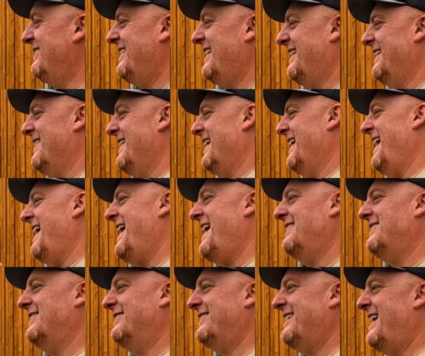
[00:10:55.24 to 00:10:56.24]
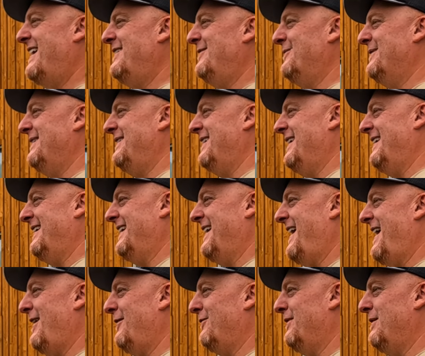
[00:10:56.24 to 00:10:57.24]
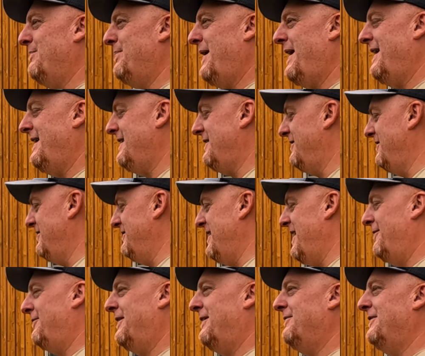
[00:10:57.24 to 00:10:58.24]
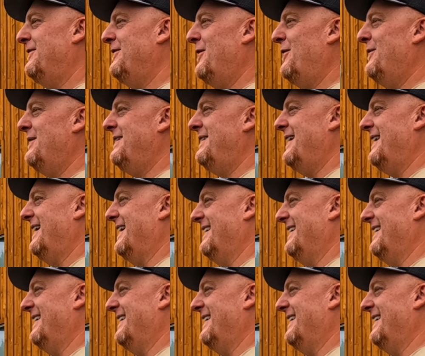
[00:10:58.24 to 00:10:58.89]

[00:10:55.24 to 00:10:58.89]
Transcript: said, and then I had the siding redone and I had it repainted, and you never even know he did